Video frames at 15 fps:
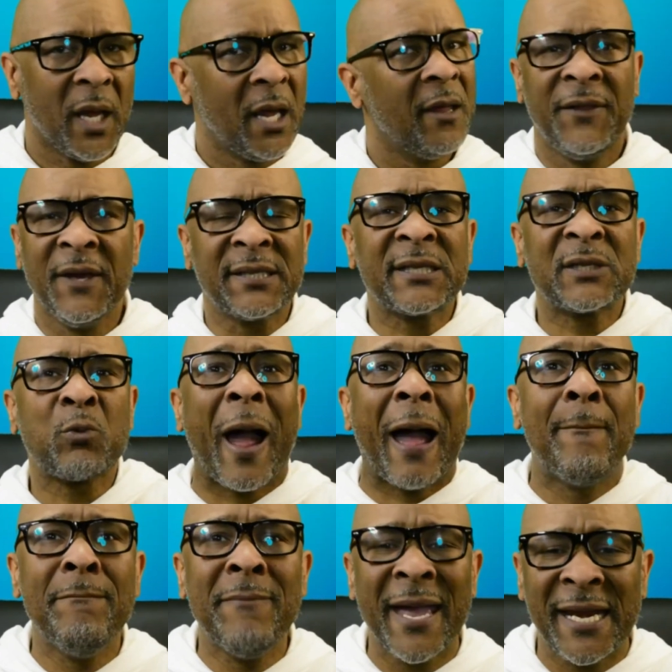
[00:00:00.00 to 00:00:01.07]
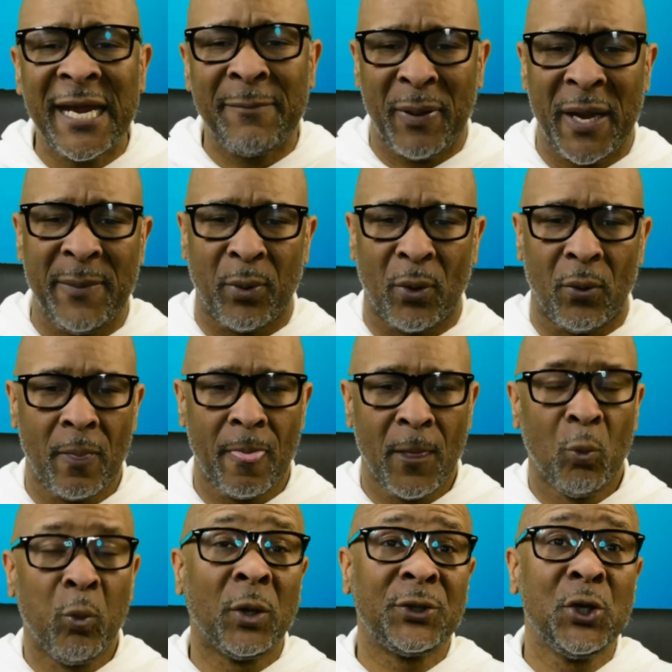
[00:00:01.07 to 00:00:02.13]
This is why many people
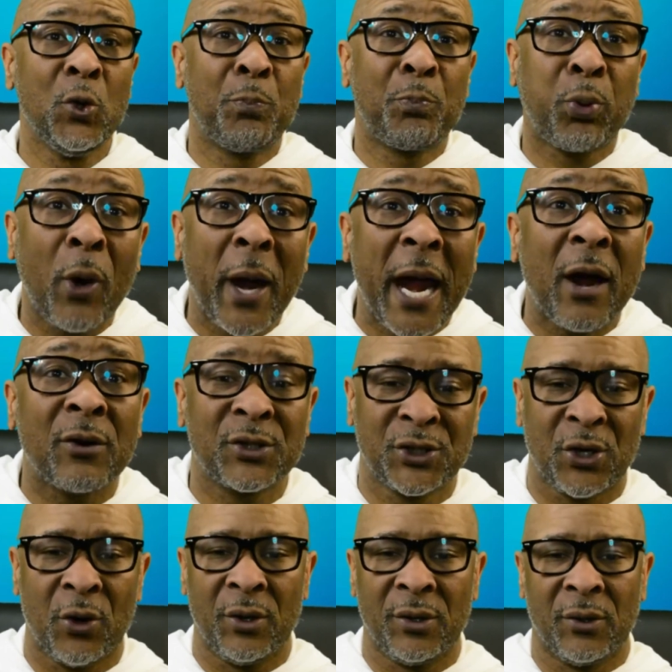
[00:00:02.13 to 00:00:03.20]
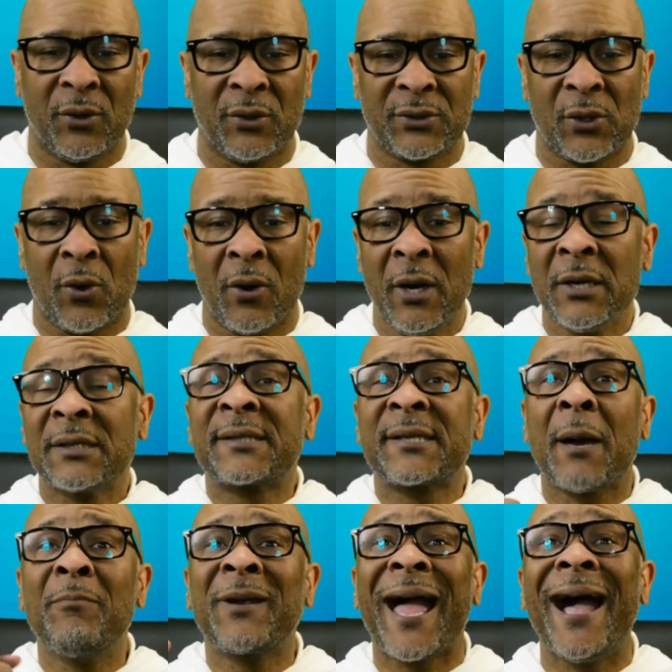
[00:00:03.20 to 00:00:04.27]
will do prayer journals or
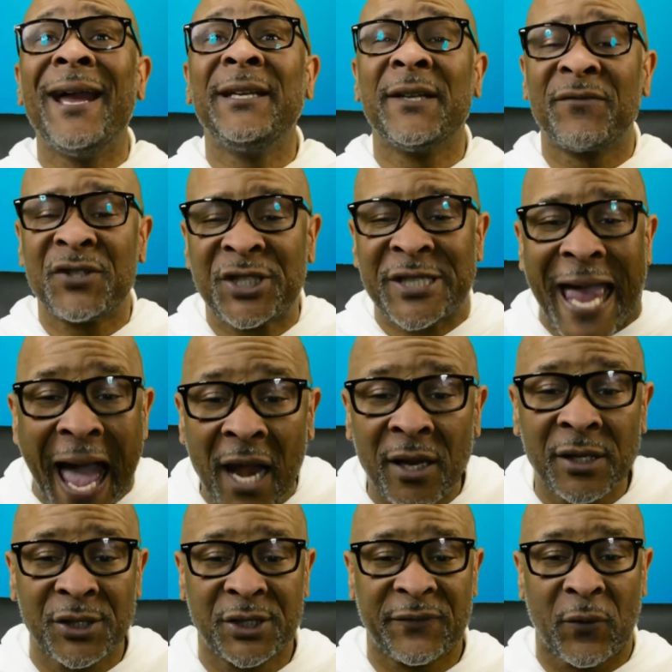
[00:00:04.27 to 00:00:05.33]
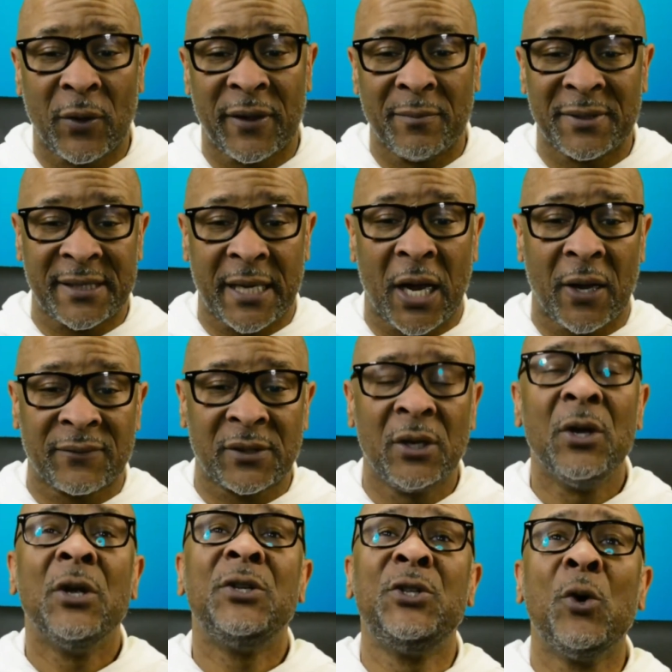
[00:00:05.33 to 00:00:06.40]
some kind of challenge for themselves
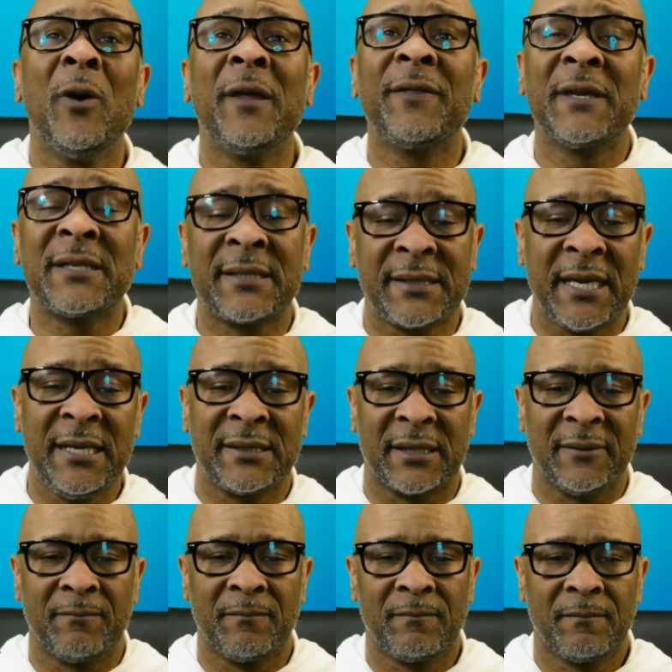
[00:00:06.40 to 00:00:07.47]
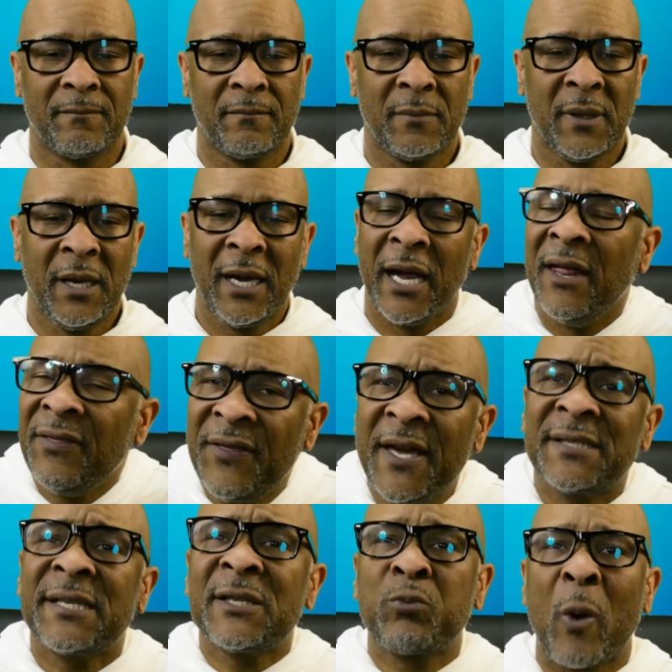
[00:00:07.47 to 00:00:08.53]
during this season. And
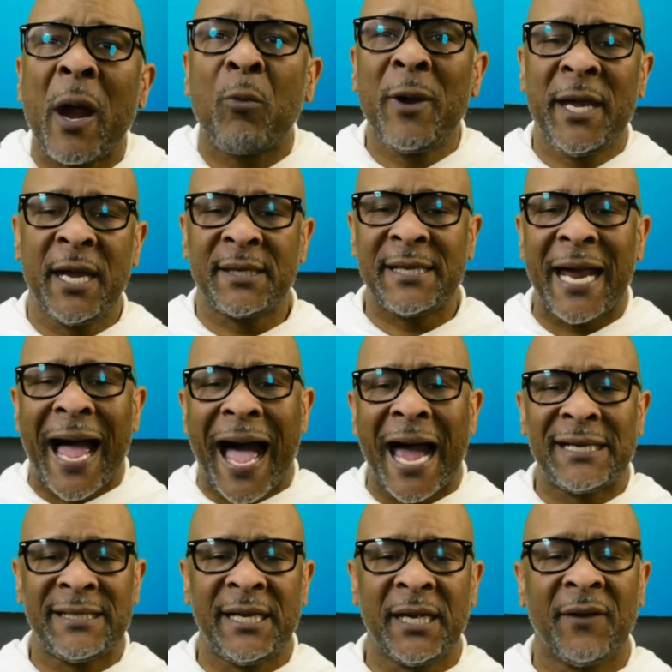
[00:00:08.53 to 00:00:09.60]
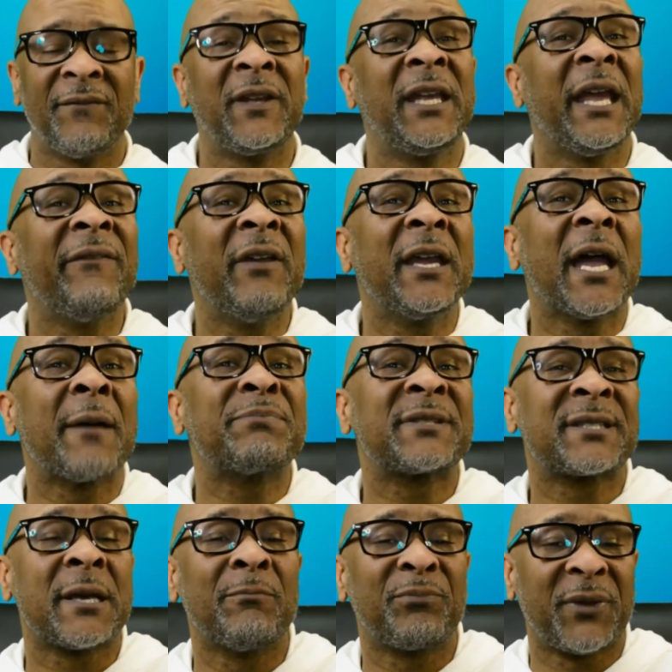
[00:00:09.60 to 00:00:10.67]
this is where we get the idea of giving up
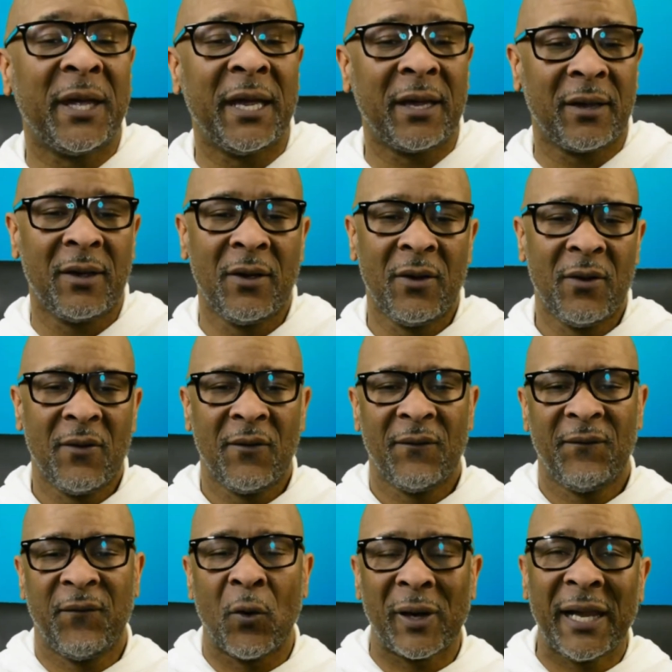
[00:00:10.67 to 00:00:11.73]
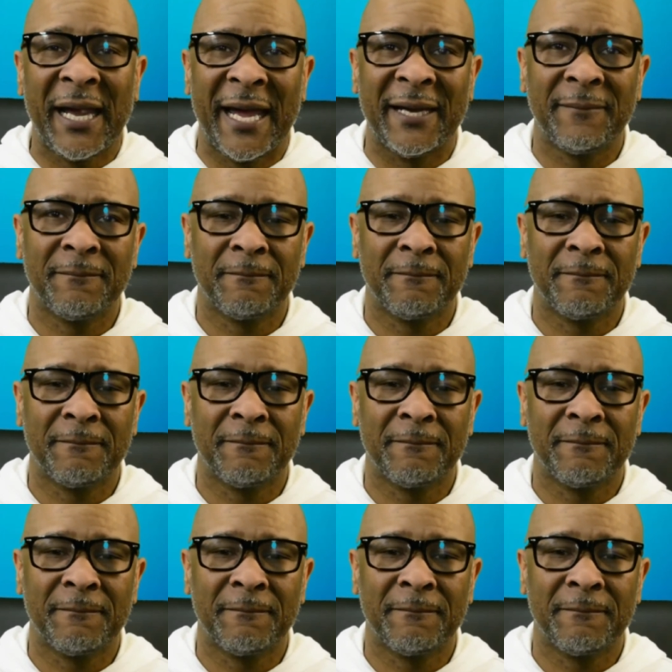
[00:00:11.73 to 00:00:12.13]
something for Lent.